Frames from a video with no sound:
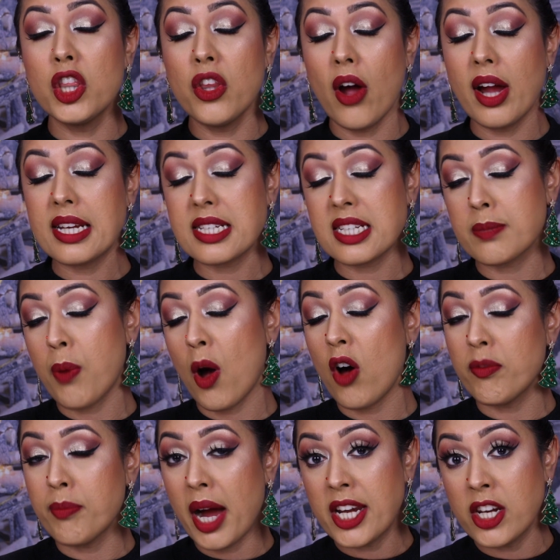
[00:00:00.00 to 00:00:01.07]
night as
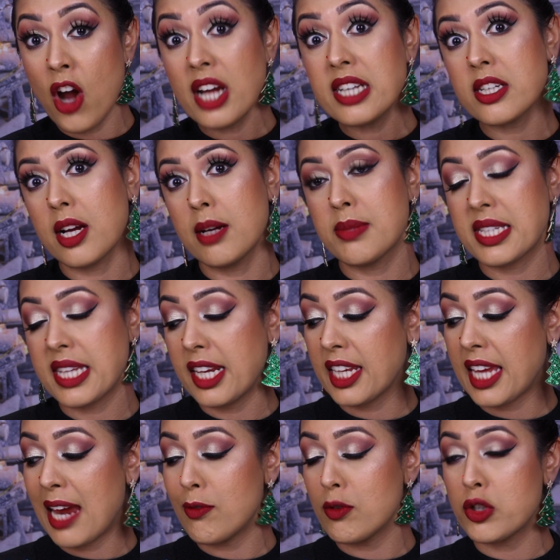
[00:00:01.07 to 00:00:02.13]
part of my nighttime
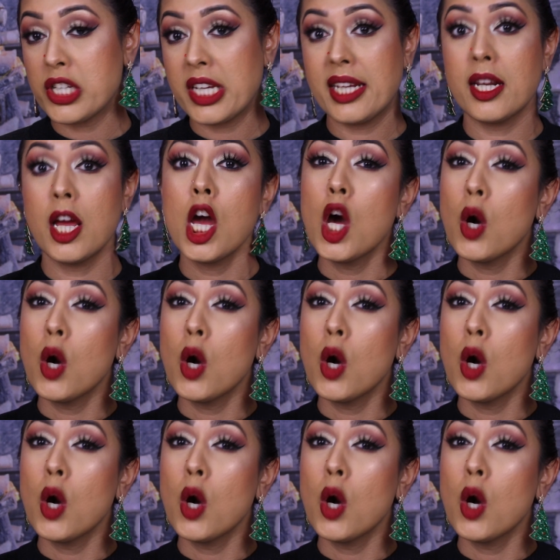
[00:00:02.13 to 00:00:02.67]
skincare routine,